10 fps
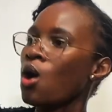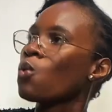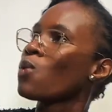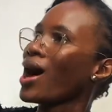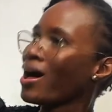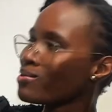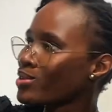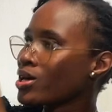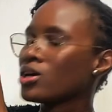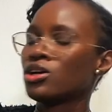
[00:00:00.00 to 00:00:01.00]

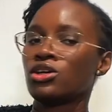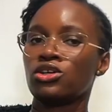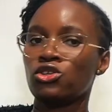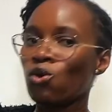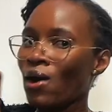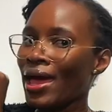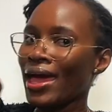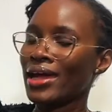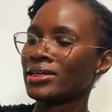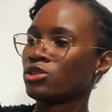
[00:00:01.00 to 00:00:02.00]
while your
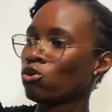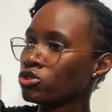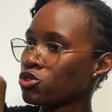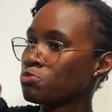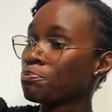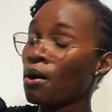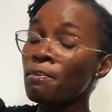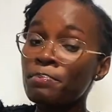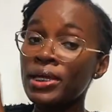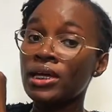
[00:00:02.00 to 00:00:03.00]
head, you're just
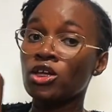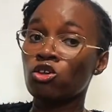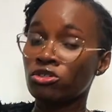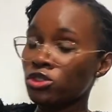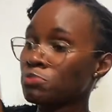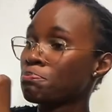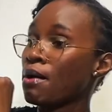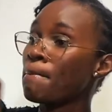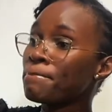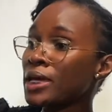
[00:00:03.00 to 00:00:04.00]
bumping
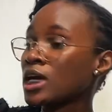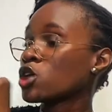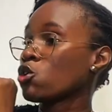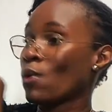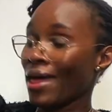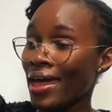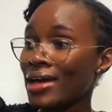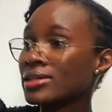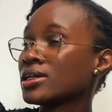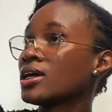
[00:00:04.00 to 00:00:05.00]
your
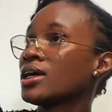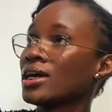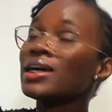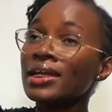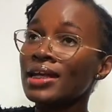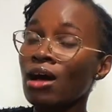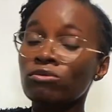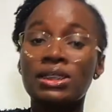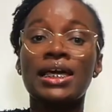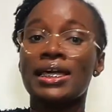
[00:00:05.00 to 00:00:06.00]
head in and
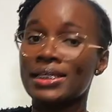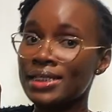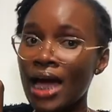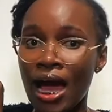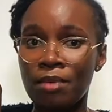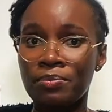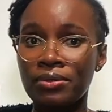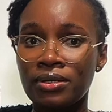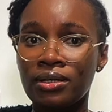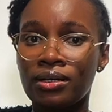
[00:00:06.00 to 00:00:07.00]
out his cap.
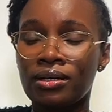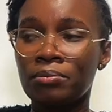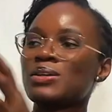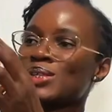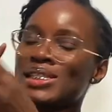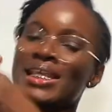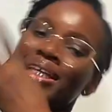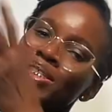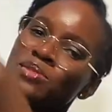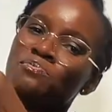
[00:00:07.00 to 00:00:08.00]
Because
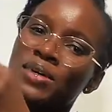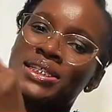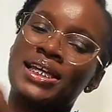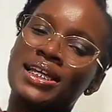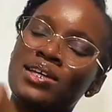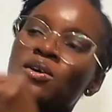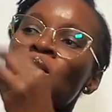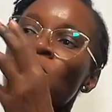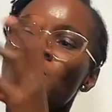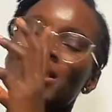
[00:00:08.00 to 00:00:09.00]
that's basically
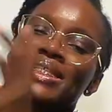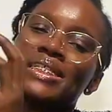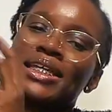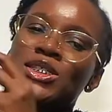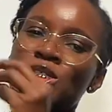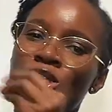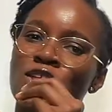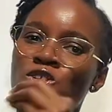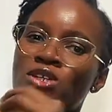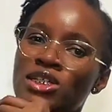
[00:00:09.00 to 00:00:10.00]
where the
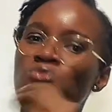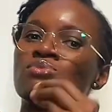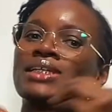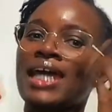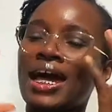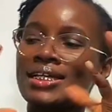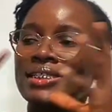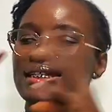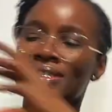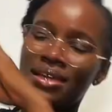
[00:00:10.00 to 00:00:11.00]
sensation is really
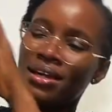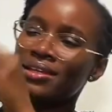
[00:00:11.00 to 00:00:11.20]
heightened.